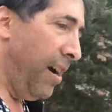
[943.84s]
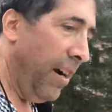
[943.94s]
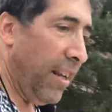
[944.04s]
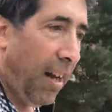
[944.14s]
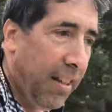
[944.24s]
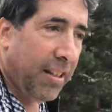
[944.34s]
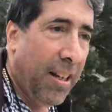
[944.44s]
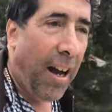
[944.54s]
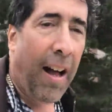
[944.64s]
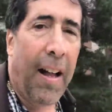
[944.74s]
Yeah,
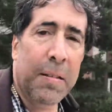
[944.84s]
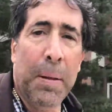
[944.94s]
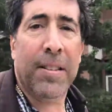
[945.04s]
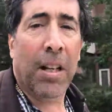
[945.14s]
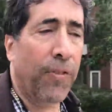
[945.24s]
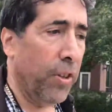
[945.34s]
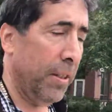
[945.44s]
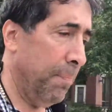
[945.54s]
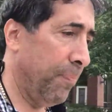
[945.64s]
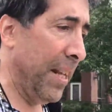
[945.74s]
I'll spend stuff
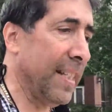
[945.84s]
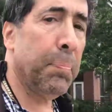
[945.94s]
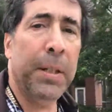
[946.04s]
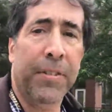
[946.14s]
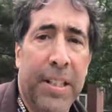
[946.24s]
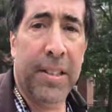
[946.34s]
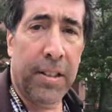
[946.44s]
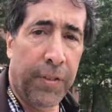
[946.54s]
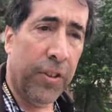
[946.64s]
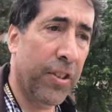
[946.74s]
on
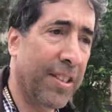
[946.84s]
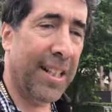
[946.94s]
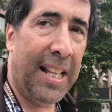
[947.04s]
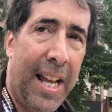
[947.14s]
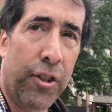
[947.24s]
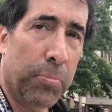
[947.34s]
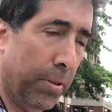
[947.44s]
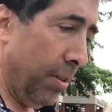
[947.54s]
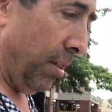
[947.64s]
experiences versus the tangible.